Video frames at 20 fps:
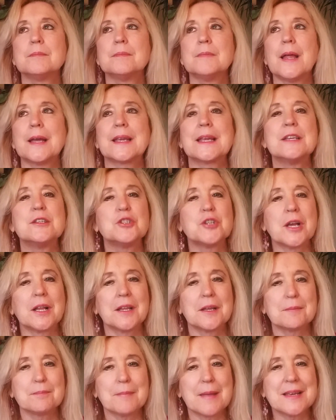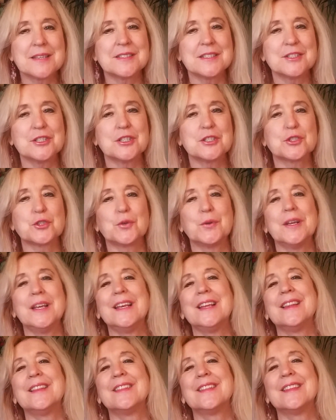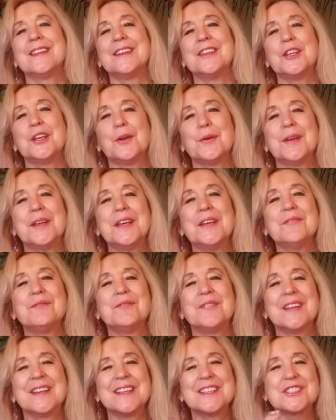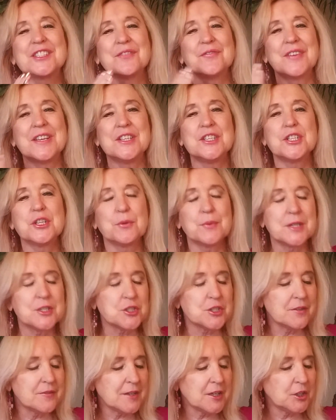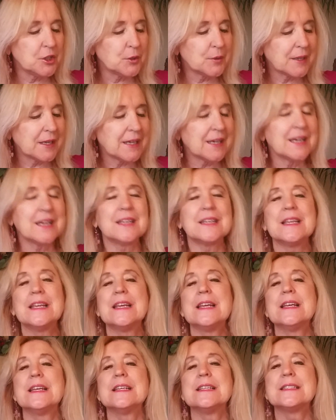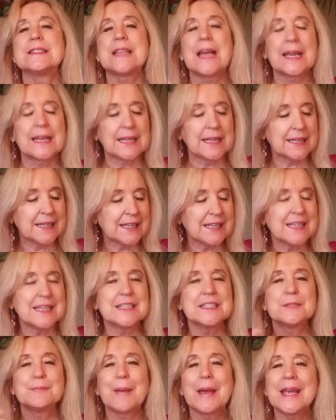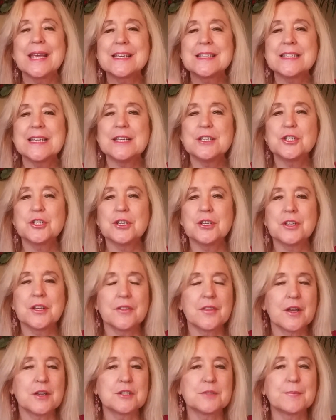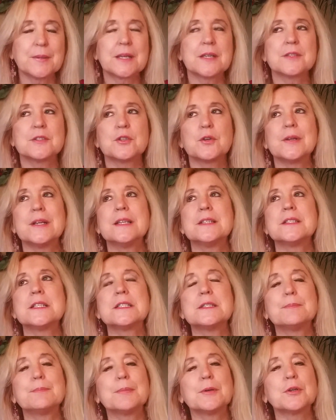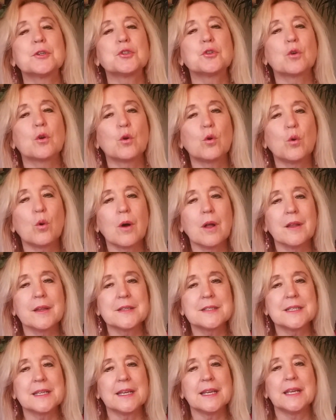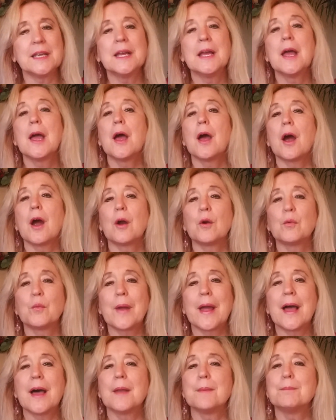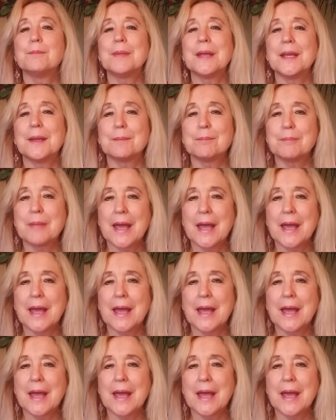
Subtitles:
angelic messages or any feelings of intuition that you get. Psychic hits, pay attention to those because there is a spiritual quality around being